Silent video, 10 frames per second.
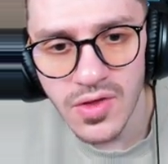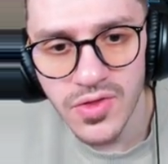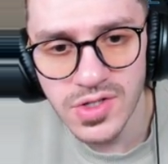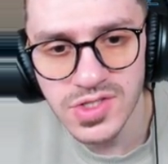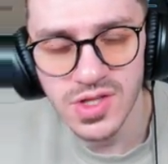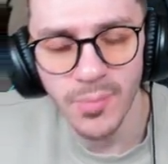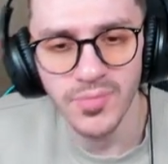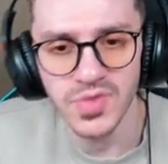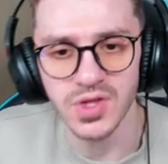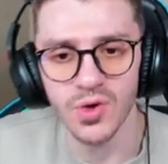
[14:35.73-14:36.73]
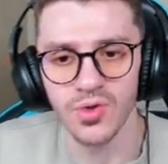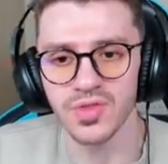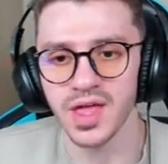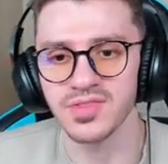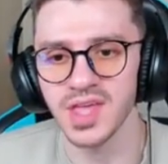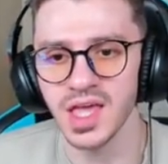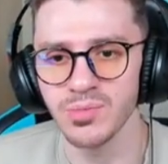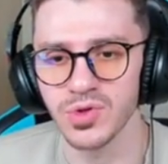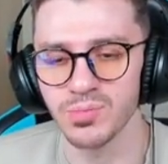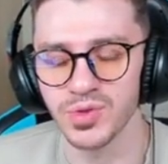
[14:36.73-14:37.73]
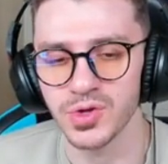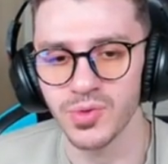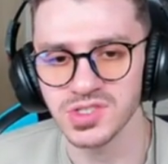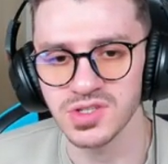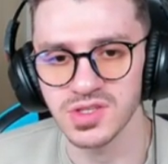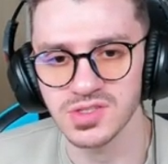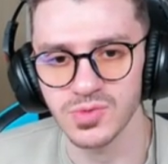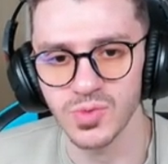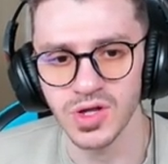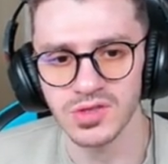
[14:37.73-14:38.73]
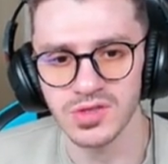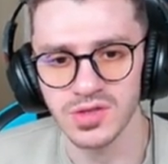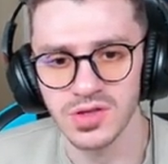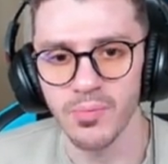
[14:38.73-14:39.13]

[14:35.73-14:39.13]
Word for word: There's something on that table, but the question is what?